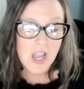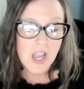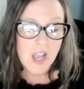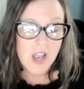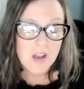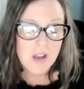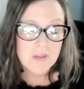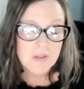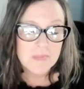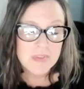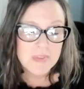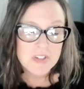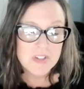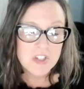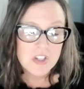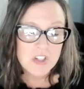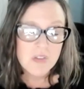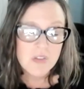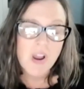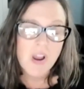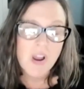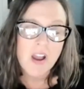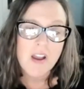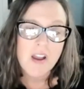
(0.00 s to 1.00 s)
um, do
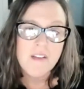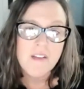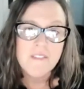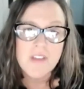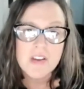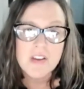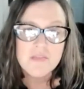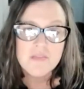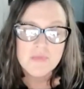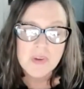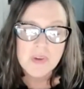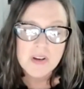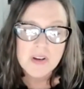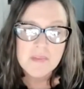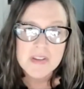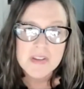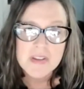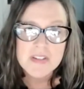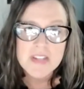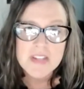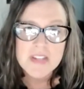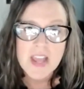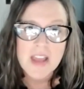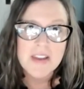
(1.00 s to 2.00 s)
you have
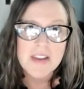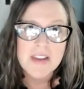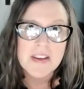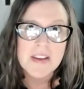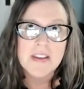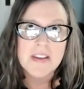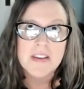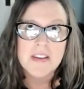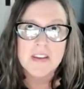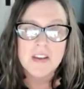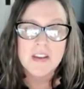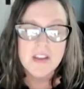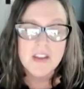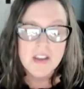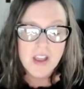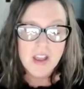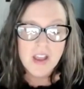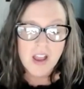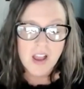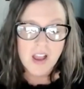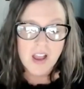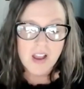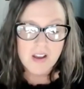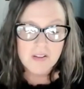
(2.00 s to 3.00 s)
recommend any
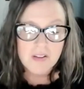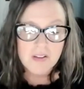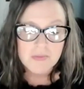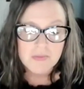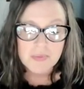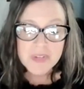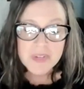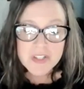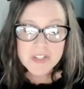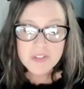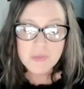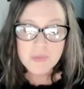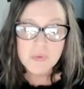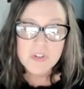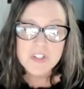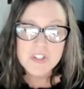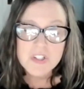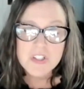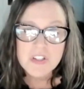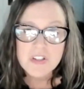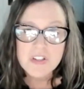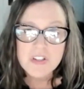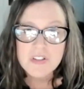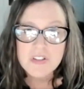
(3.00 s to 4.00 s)
uh,
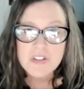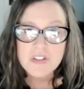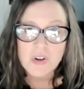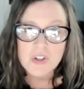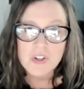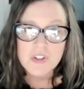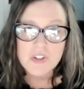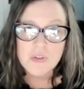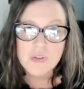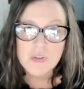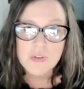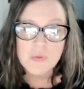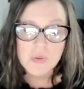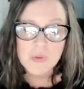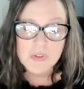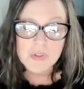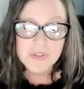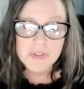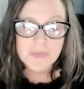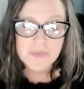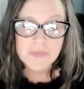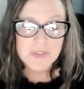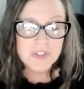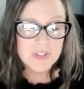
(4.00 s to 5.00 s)
resources or
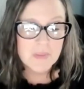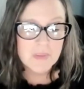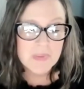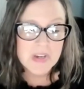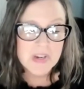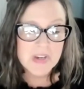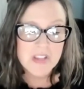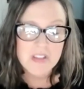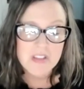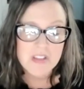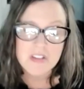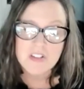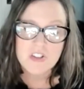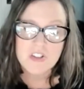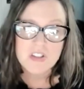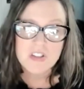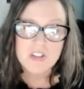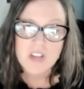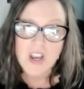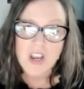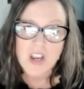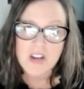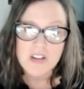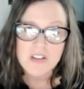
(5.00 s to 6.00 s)
tools for somebody that's
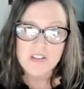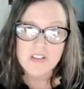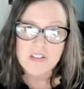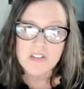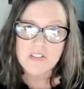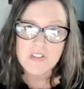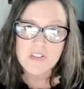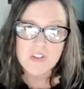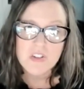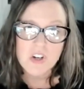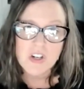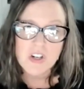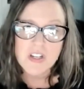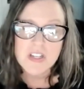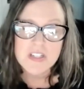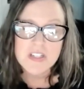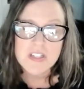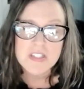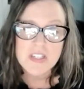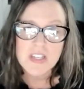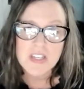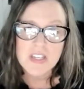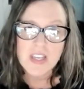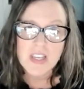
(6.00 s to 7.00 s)
just kind of starting
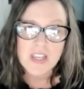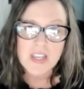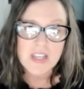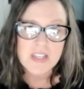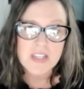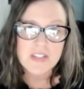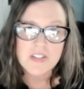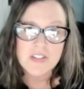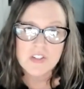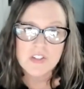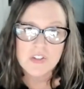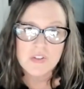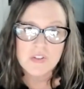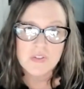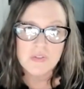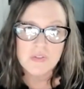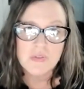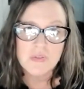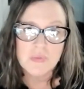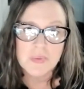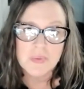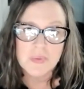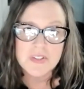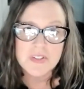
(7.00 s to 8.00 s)
to get
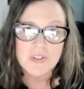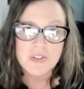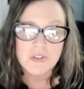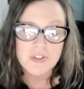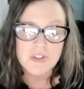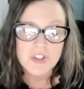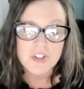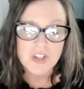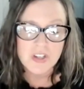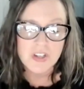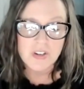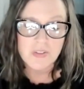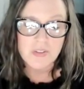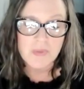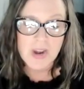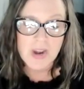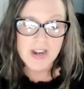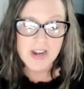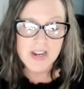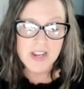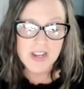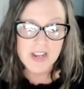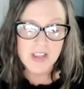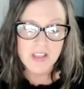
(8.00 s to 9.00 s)
into researching and
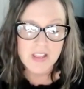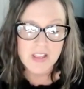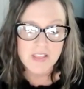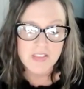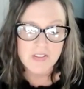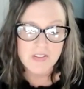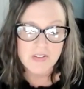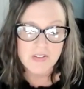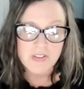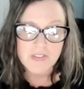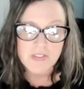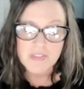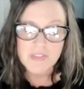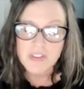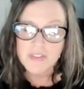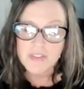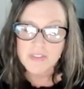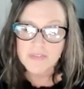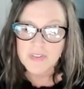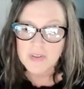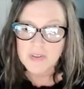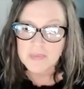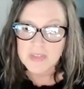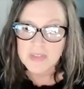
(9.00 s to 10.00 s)
writing their their
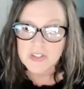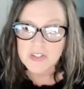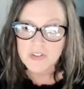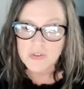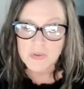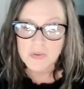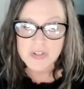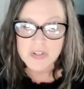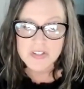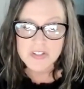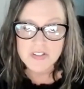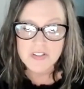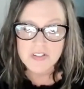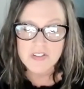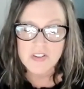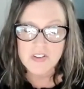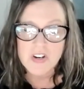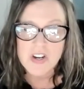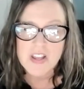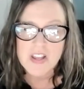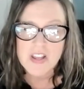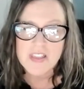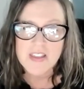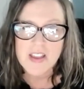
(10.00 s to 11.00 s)
family stories? Is there
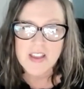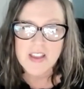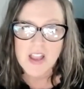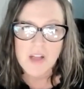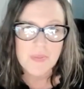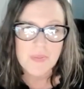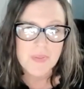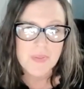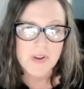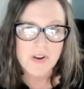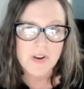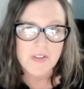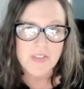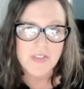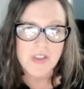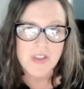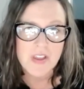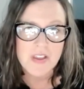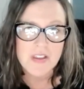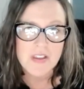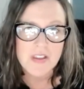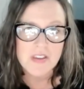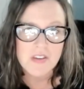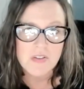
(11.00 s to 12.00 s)
anything out there
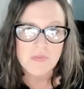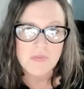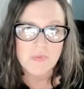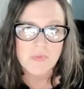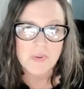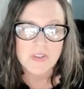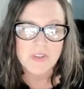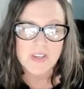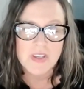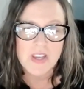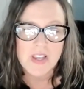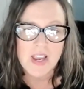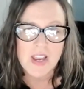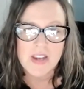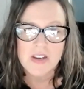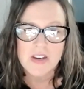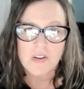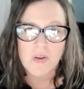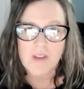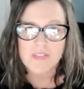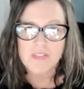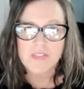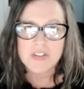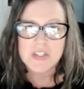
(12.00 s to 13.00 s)
that you really kind of
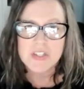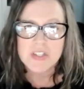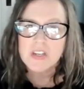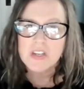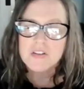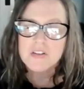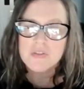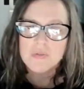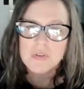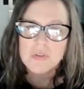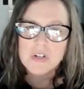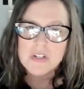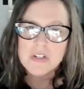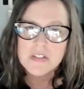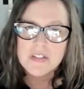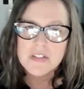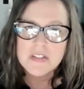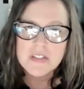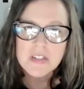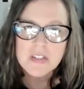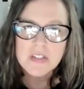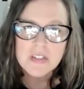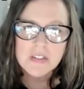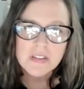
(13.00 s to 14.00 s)
gravitate
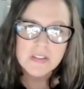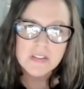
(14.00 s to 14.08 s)
towards?